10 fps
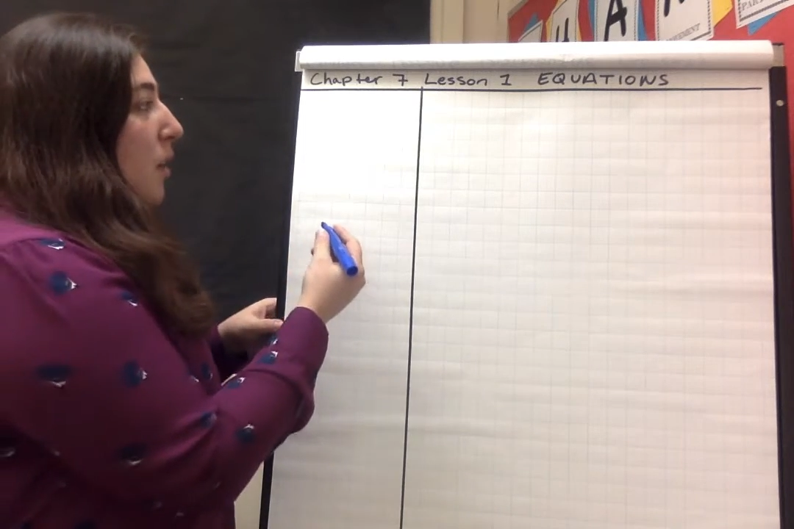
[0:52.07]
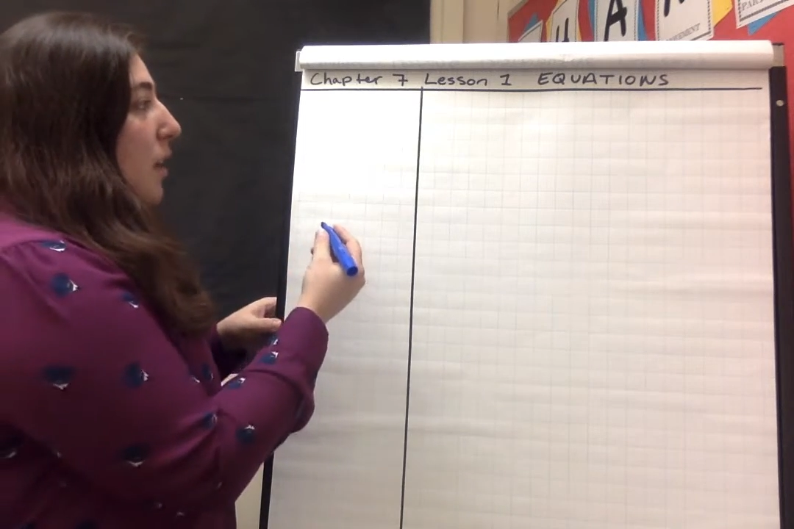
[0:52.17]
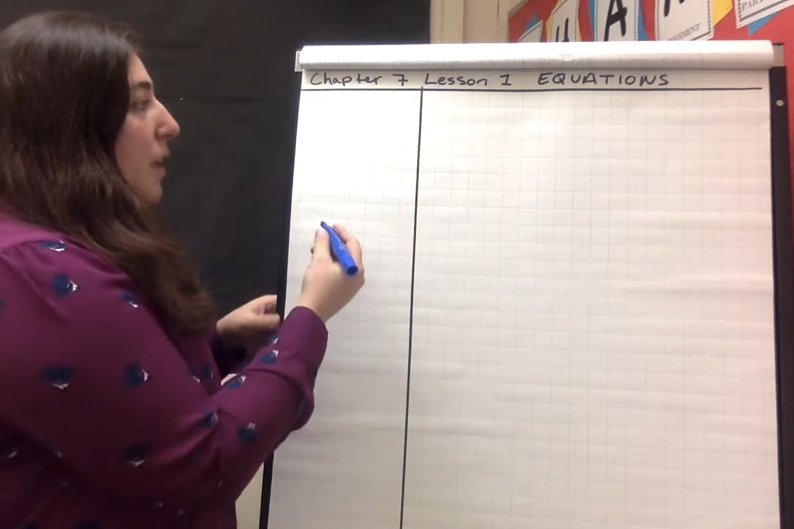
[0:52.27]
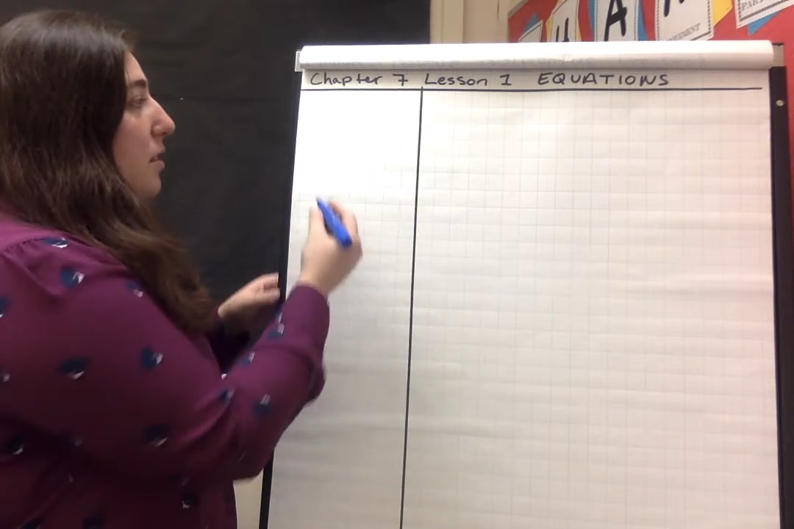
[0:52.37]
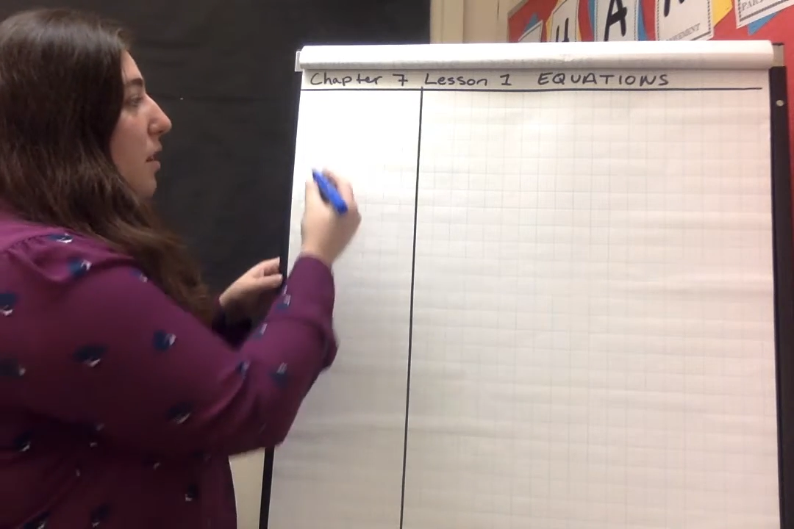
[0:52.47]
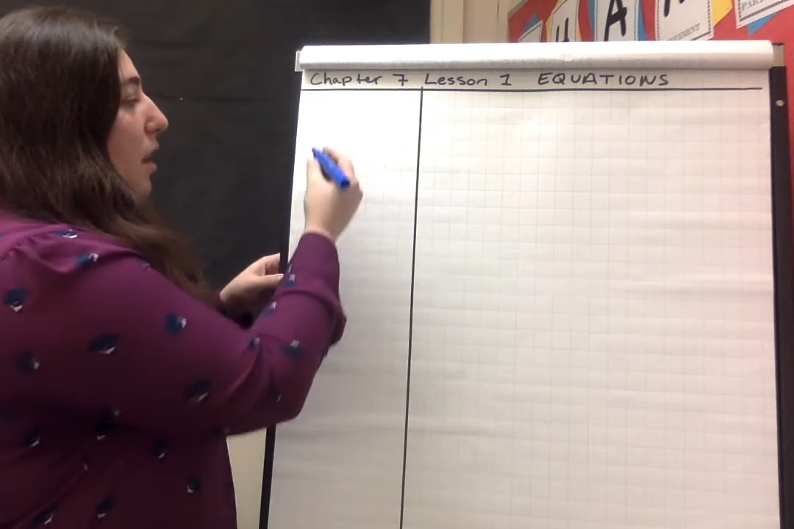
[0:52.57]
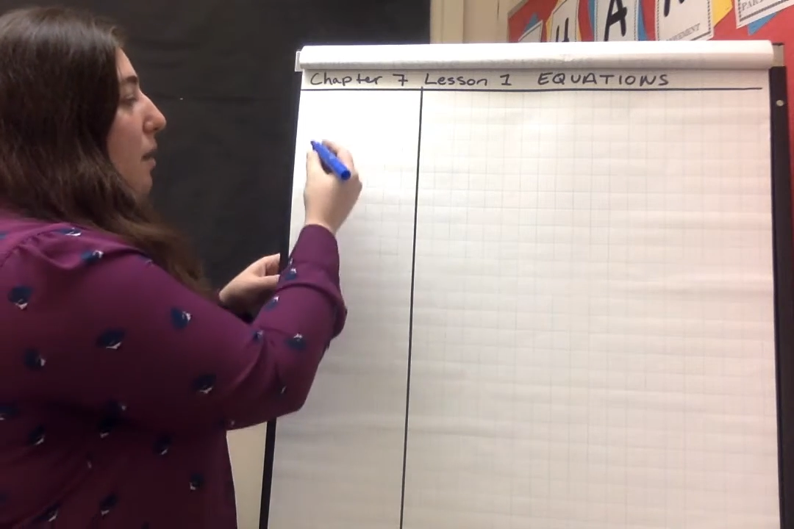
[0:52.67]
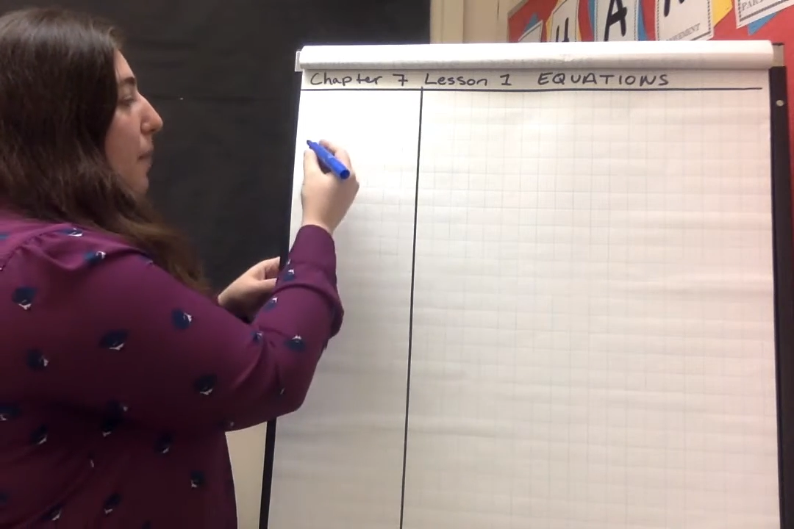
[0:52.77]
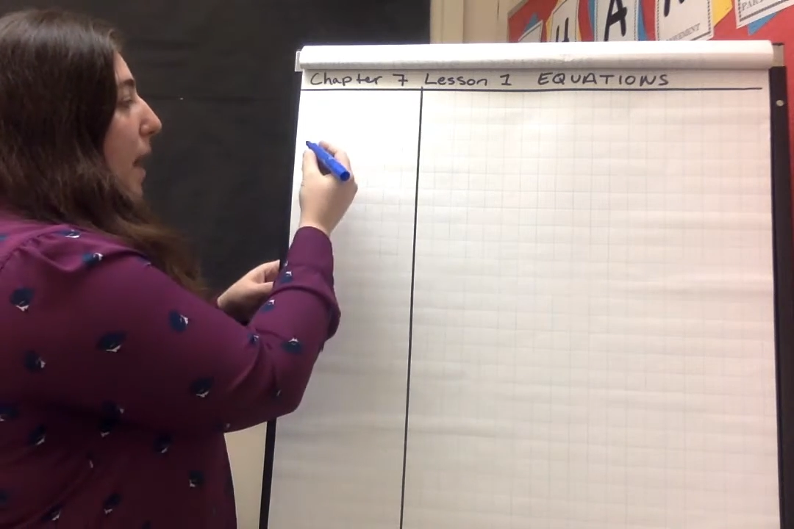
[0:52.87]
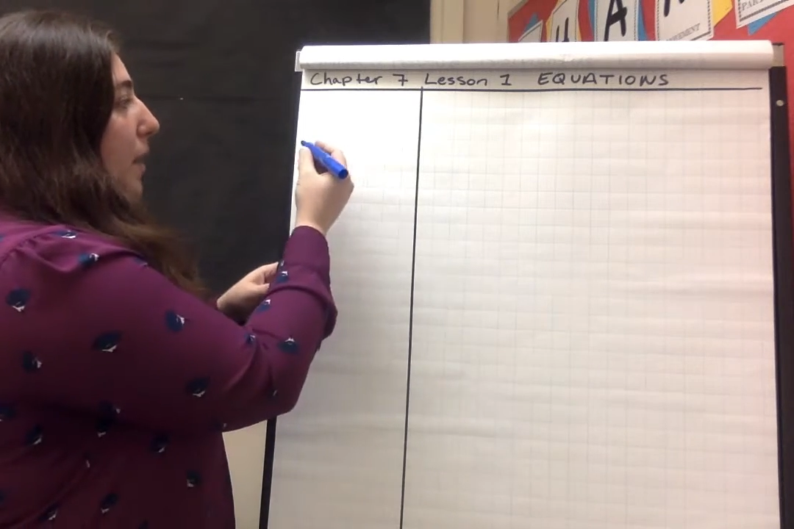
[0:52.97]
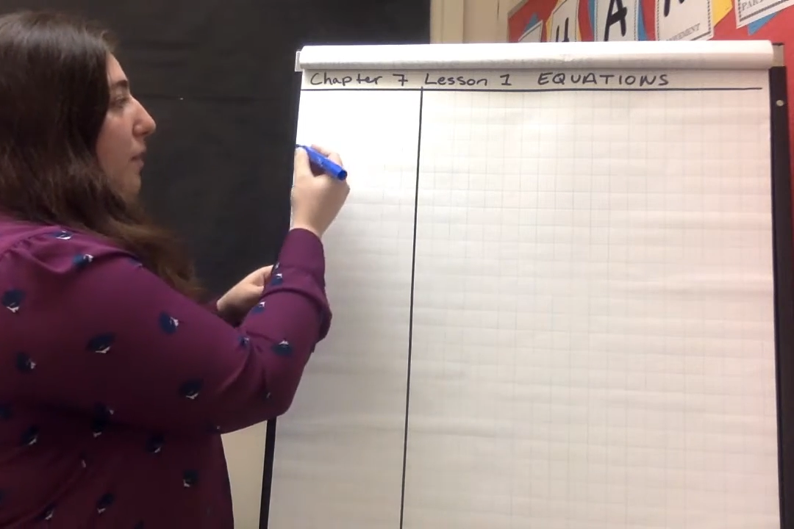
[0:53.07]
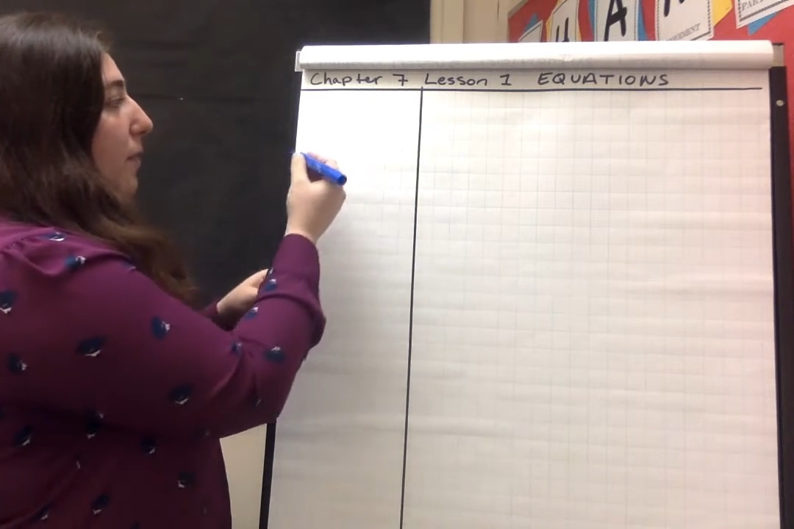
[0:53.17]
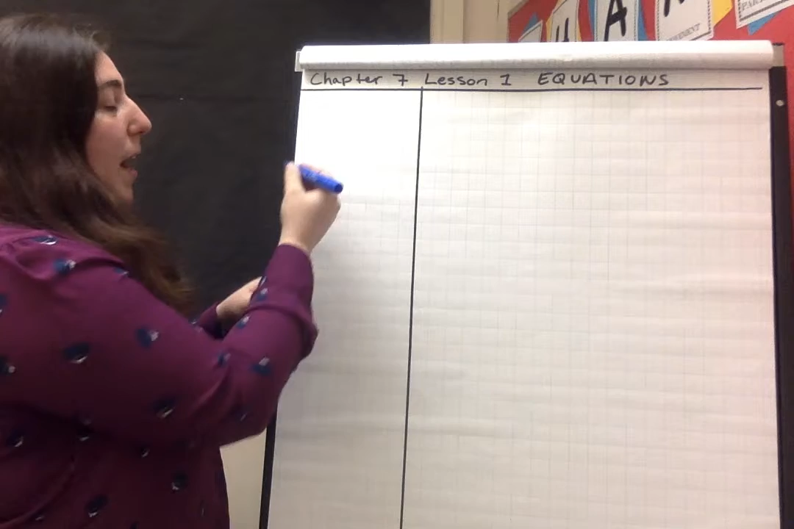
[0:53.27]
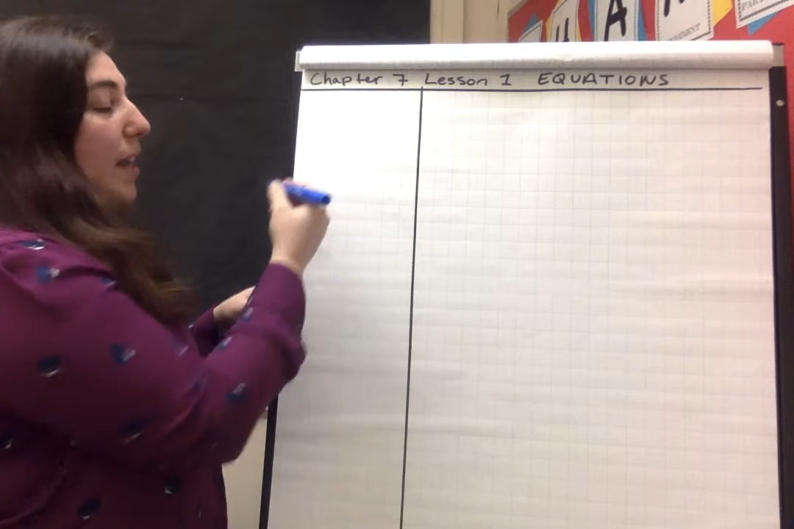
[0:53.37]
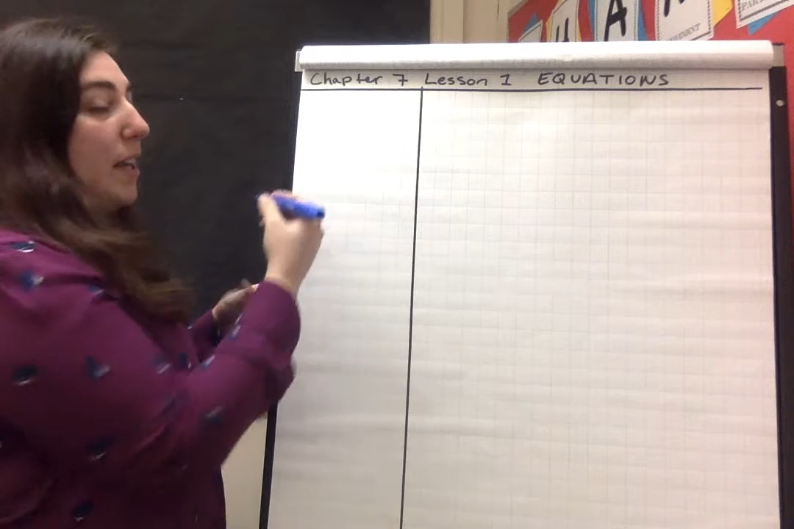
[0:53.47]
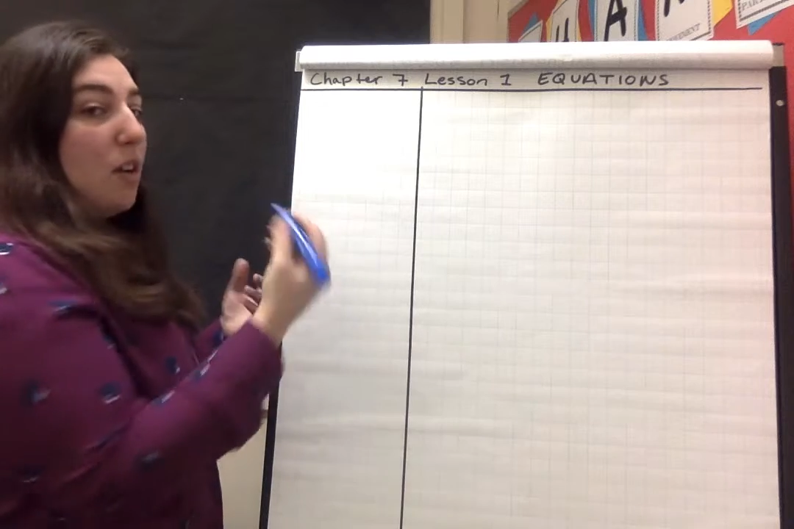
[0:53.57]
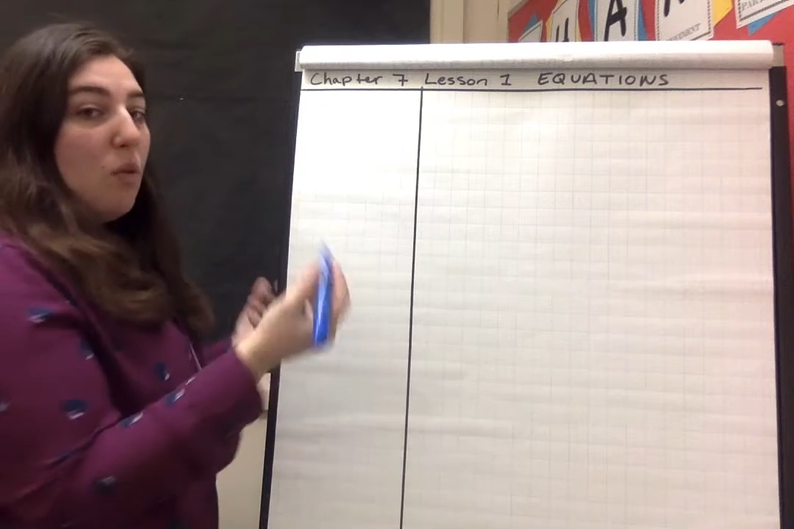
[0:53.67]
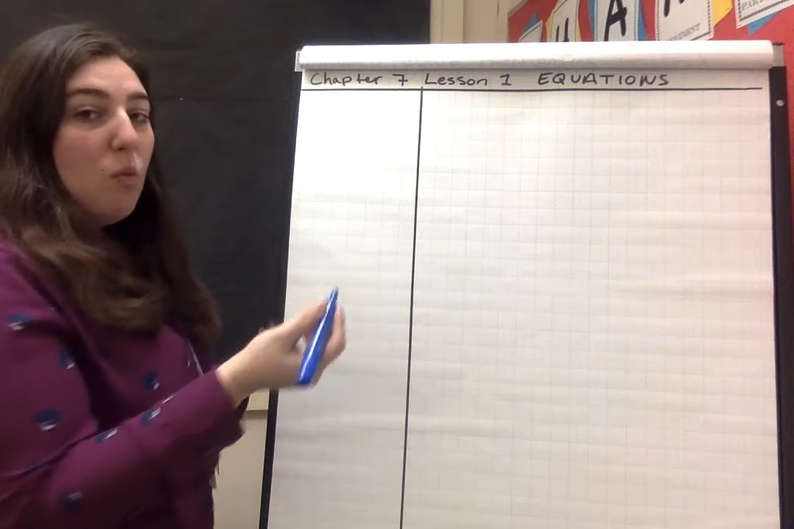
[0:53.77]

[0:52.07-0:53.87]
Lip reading: let's start by defining